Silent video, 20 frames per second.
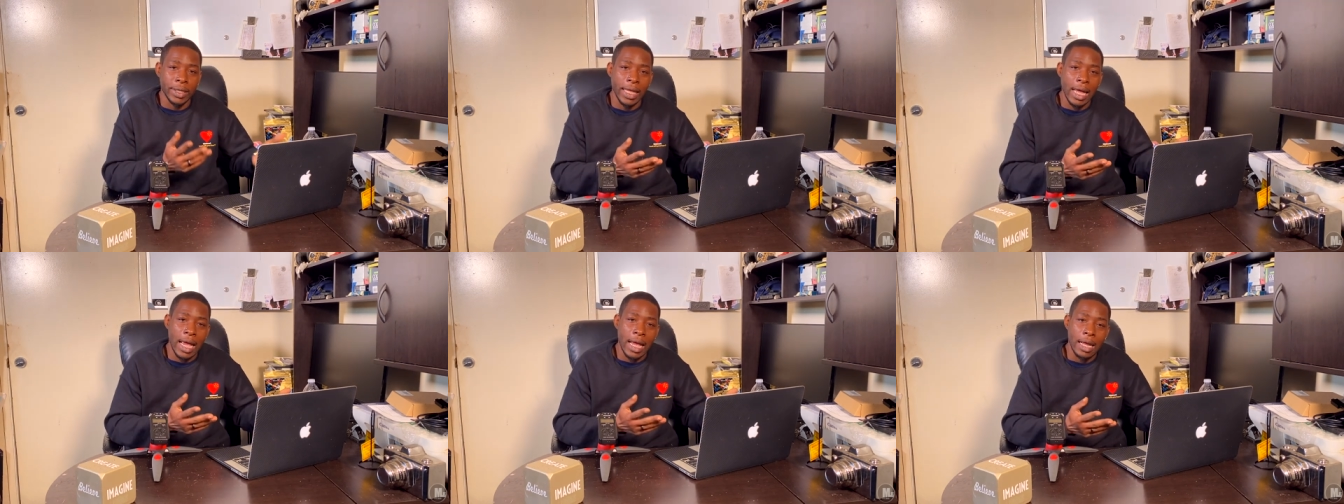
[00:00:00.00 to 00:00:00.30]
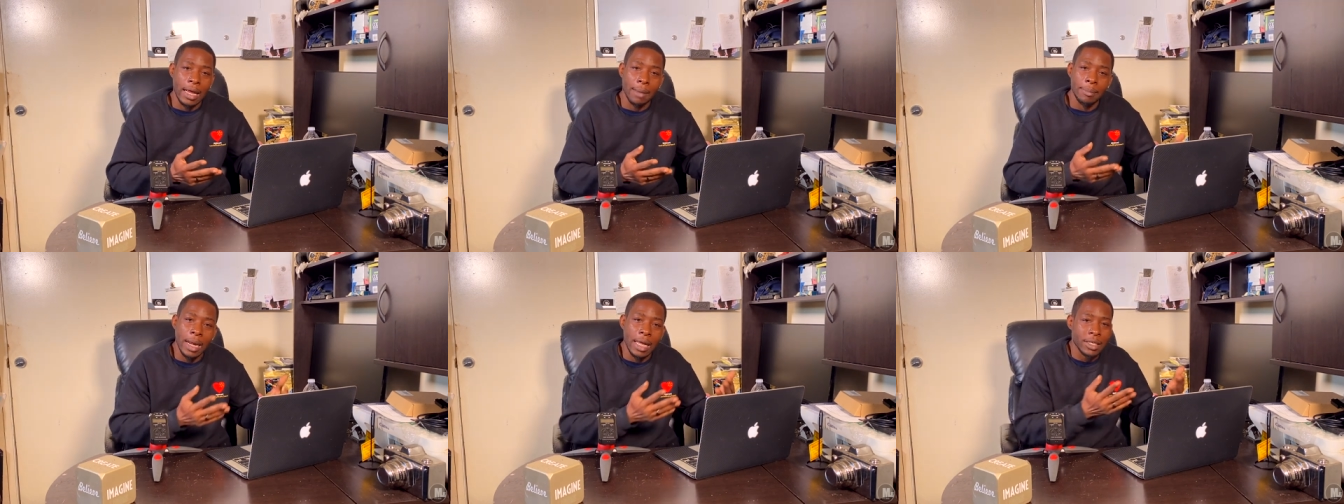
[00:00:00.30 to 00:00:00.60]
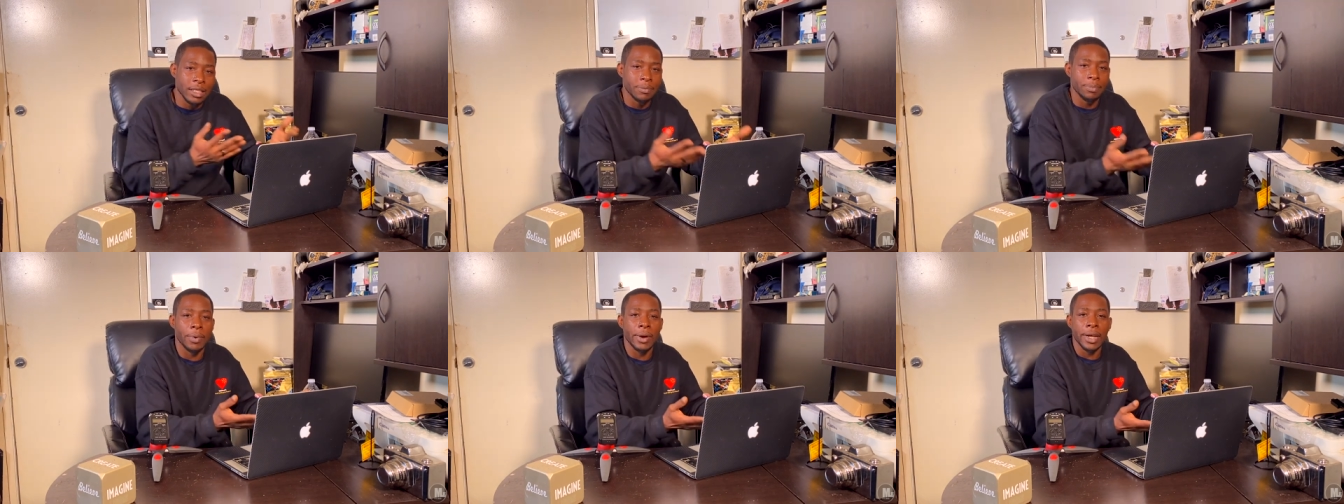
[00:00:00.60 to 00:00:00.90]
that, I'm not
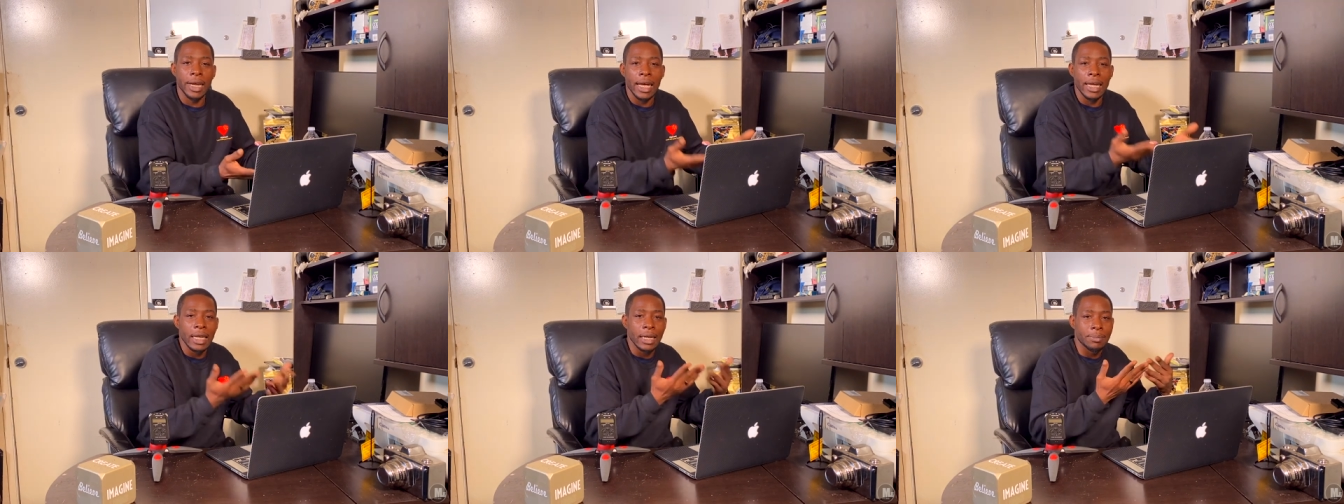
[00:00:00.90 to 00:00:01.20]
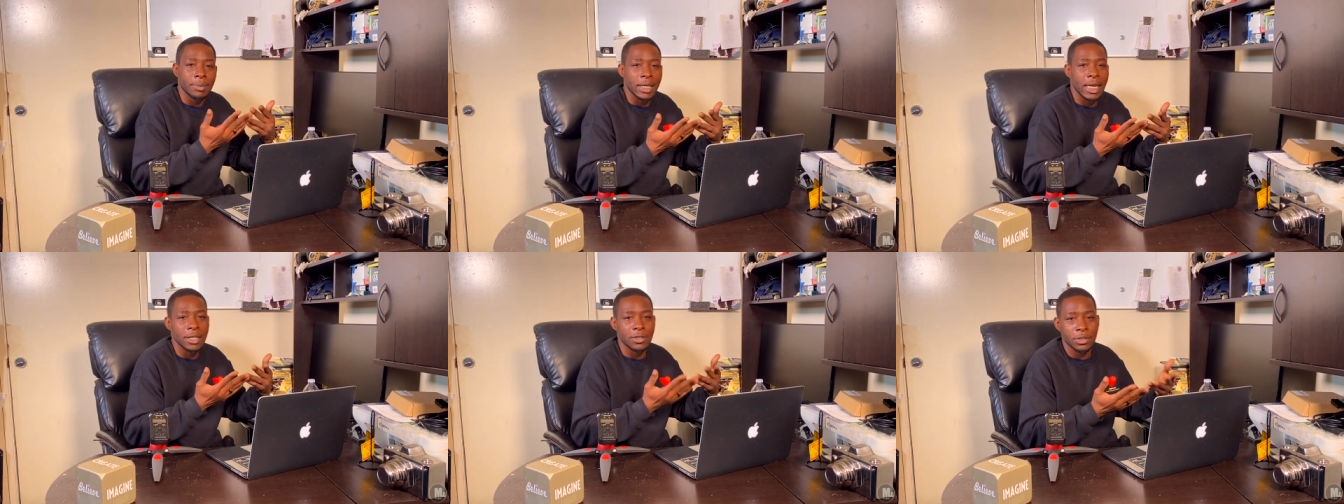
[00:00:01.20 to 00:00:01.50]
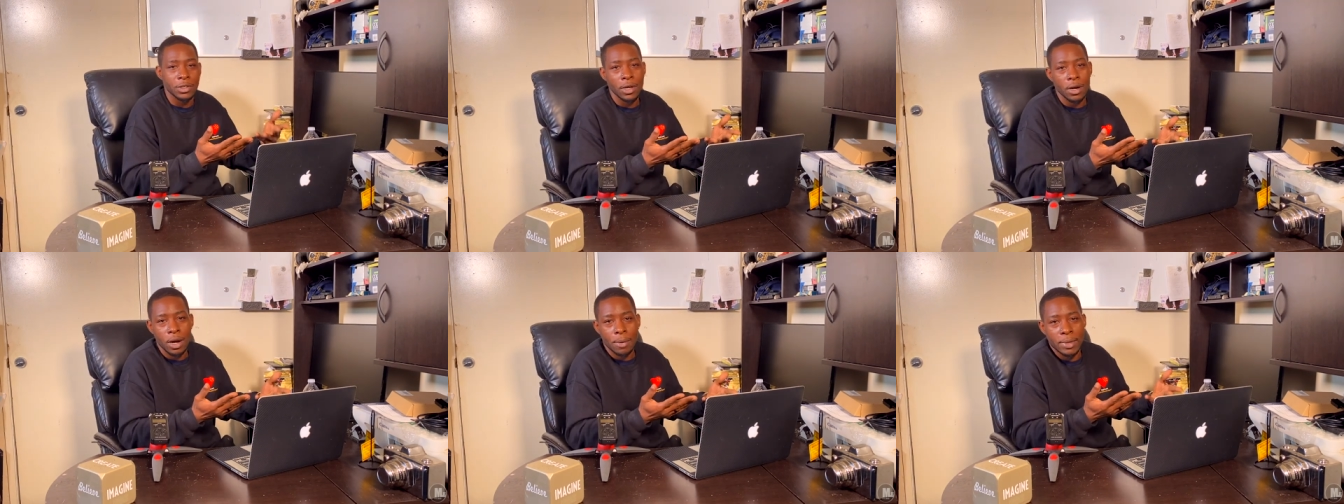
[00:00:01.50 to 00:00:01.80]
just bringing that up to let you
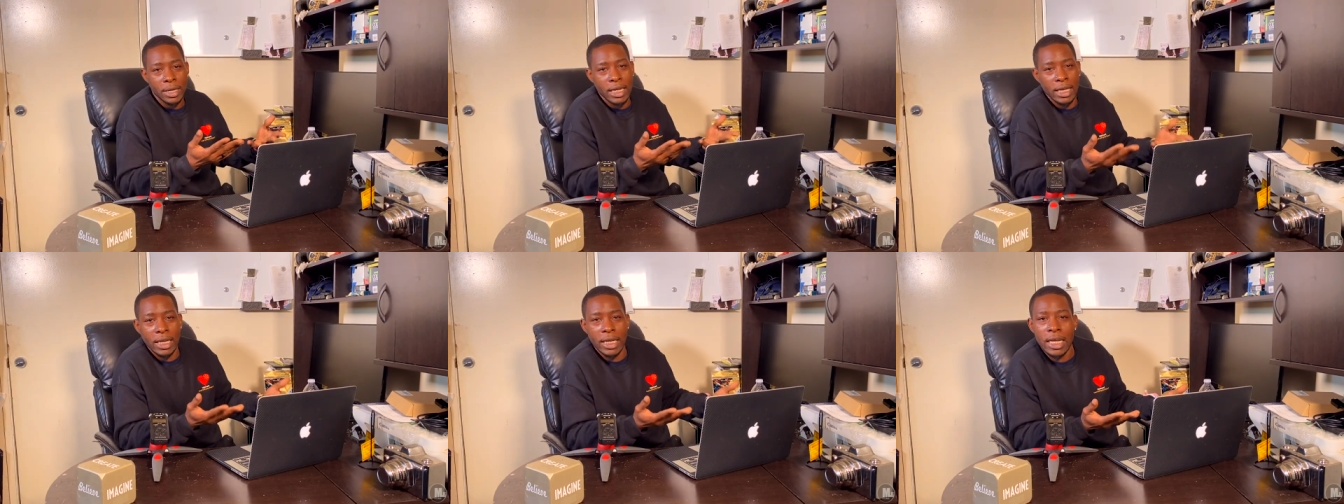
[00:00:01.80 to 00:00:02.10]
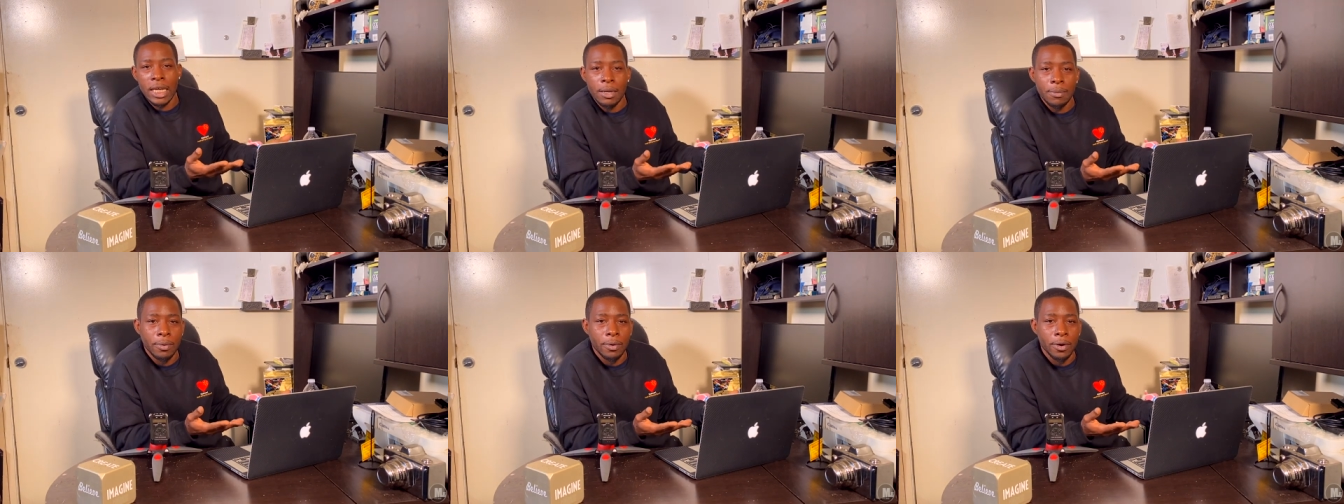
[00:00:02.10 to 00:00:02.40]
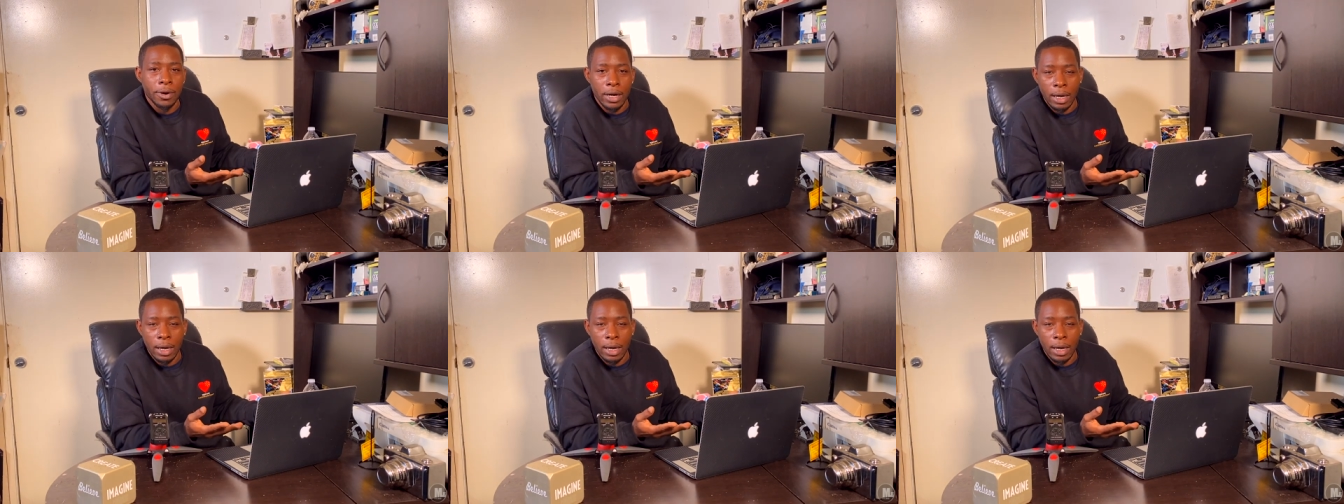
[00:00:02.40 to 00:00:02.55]
know I'm gonna get a keyboard.